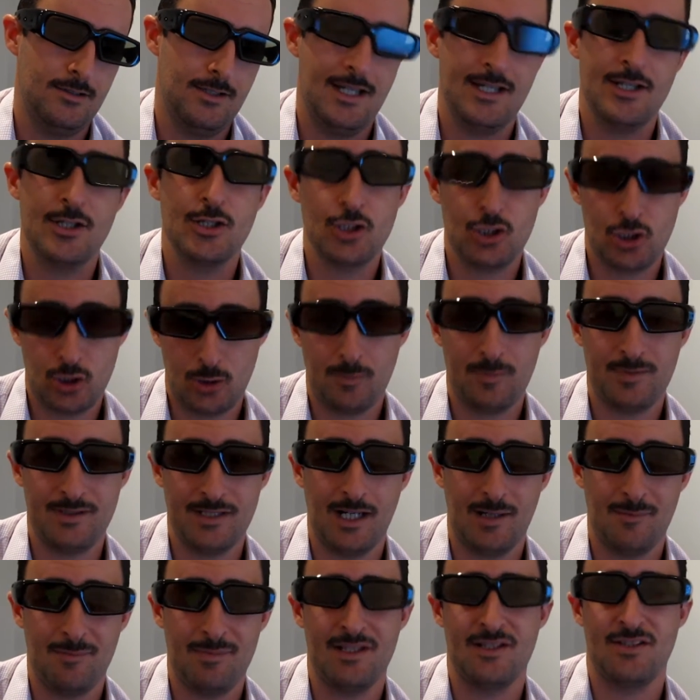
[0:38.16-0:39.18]
souped
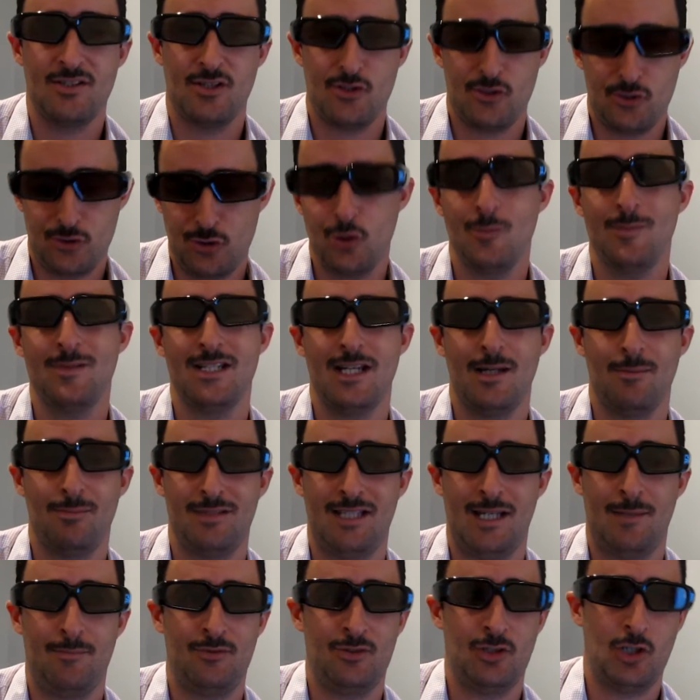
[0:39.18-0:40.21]
up. It's a souped up
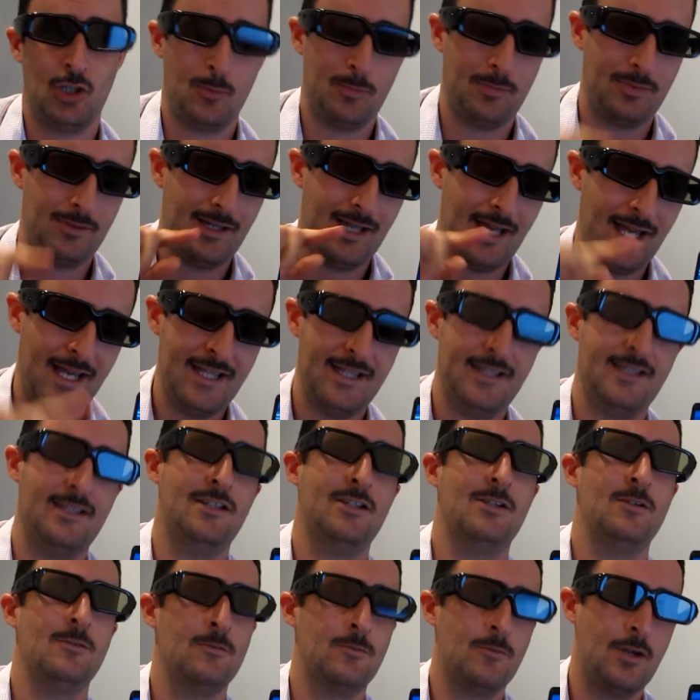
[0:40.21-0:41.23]
laptop. 8 gig
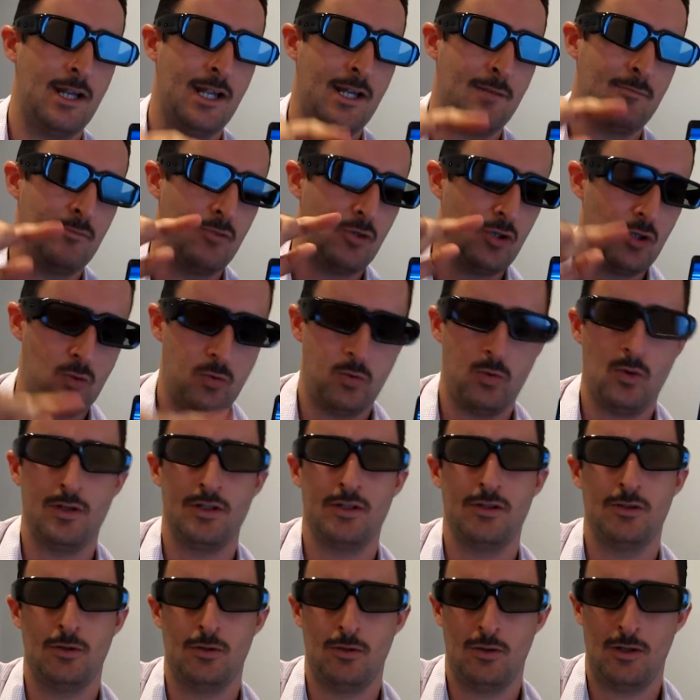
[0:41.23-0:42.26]
of RAM, quad
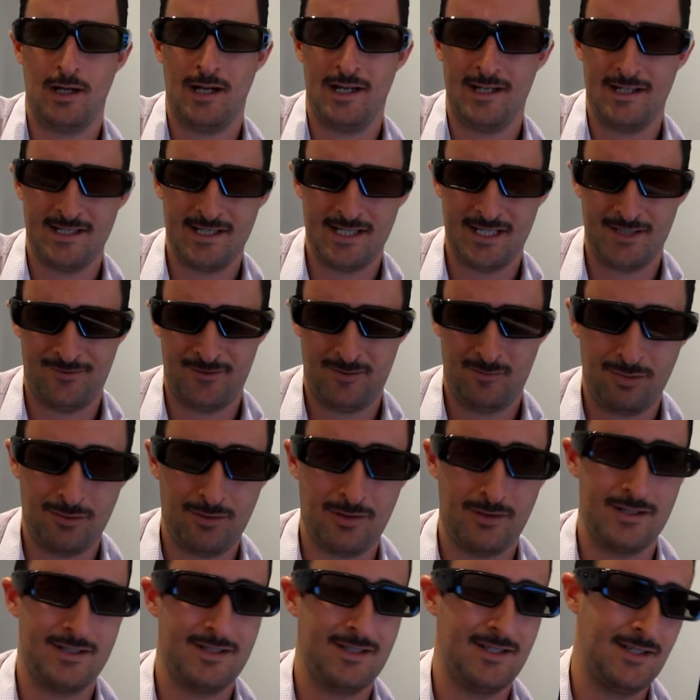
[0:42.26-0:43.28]
core i7
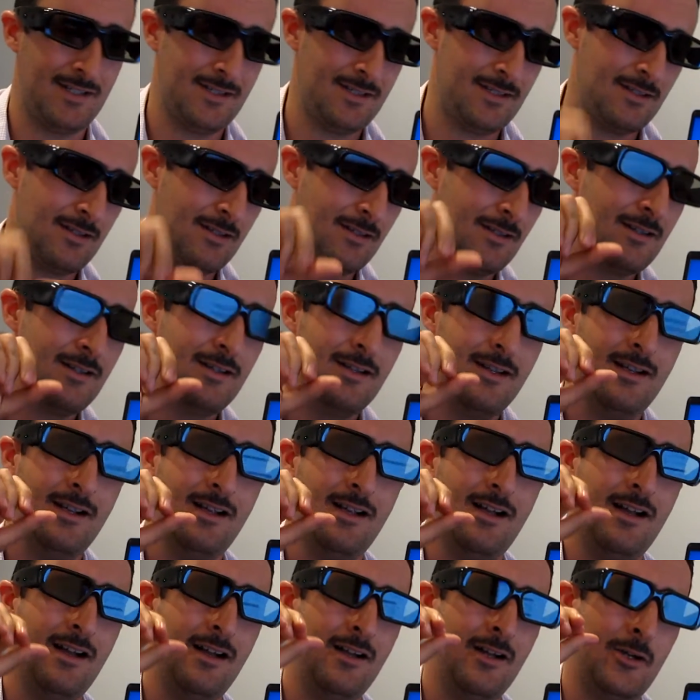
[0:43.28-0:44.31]
processor,
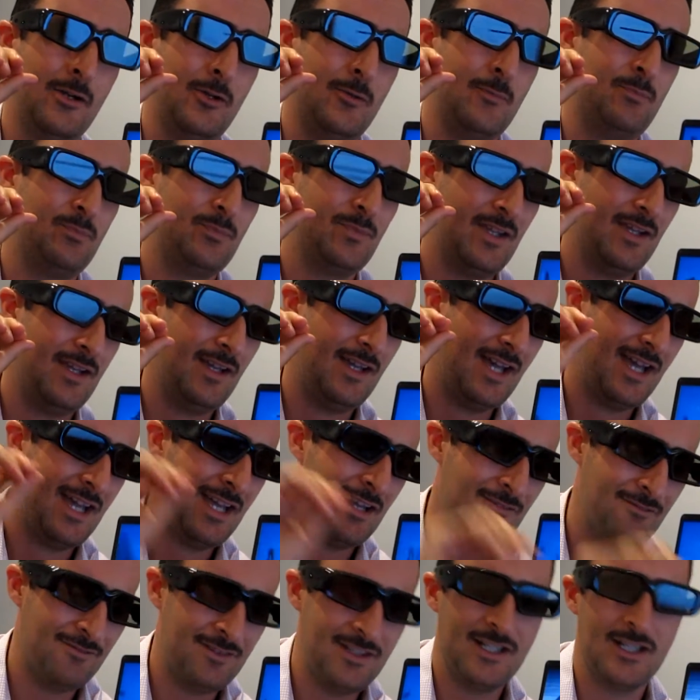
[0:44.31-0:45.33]

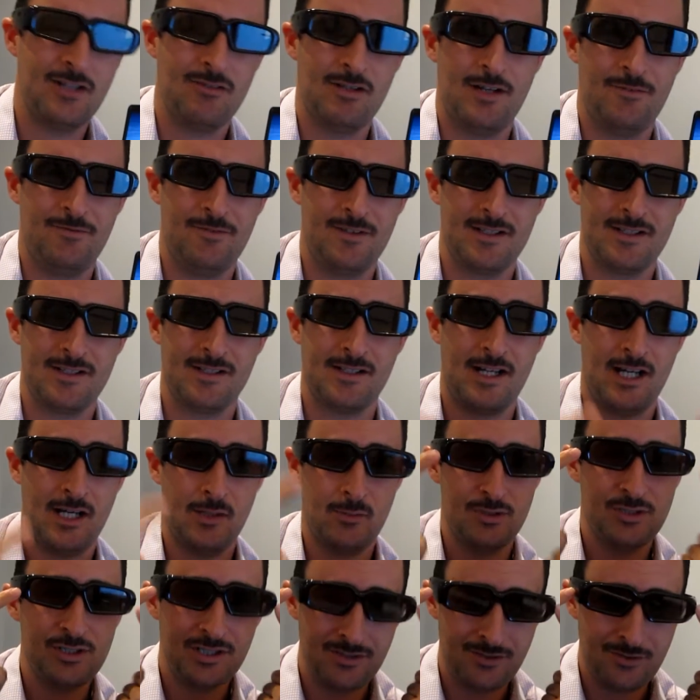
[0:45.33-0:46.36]
NVIDIA graphics card,
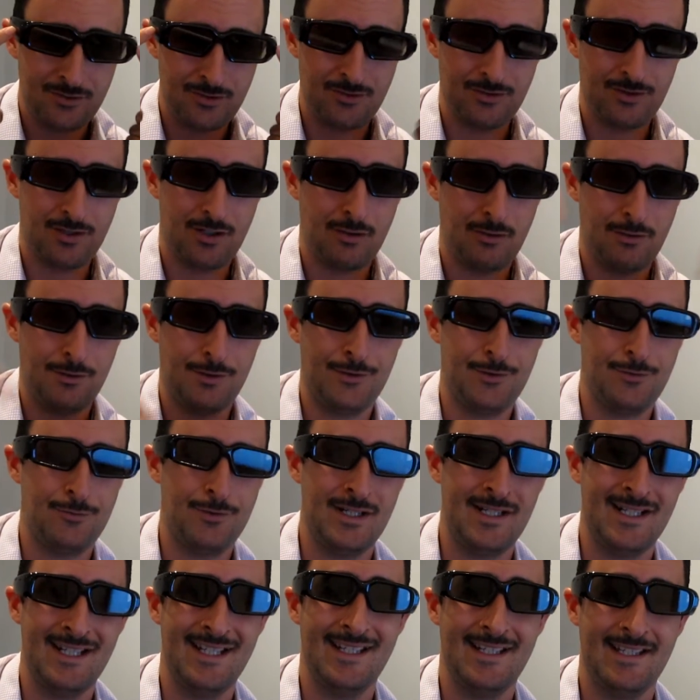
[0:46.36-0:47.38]
which can do the whole
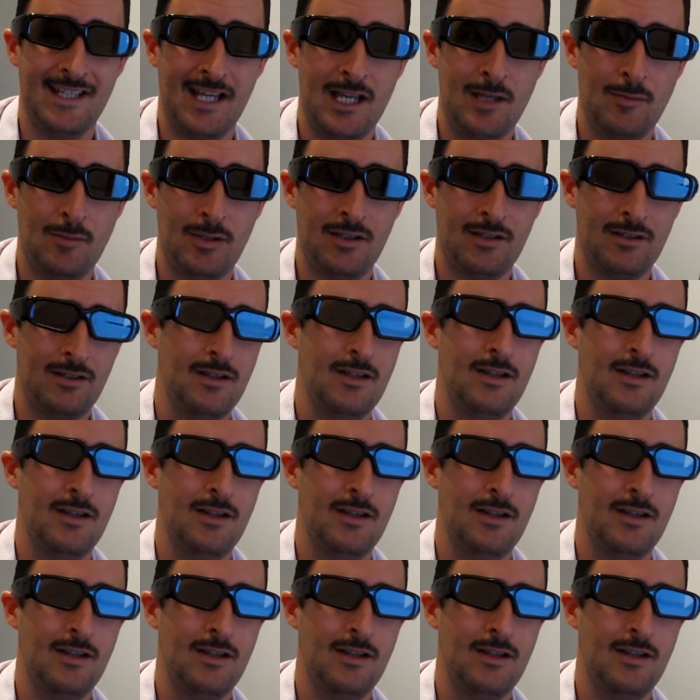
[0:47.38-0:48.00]
3D gaming.